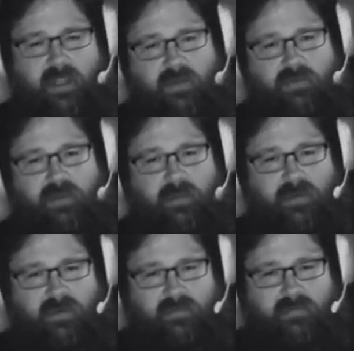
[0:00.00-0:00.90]
echo
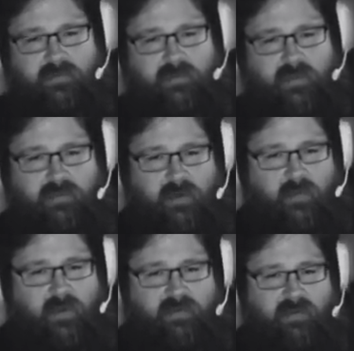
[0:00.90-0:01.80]
chamber. So I try to
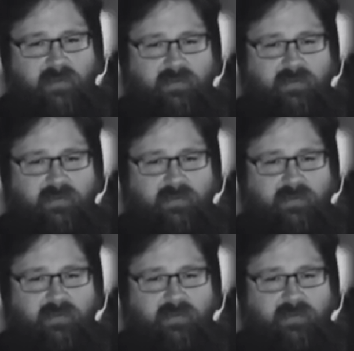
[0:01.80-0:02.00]
watch other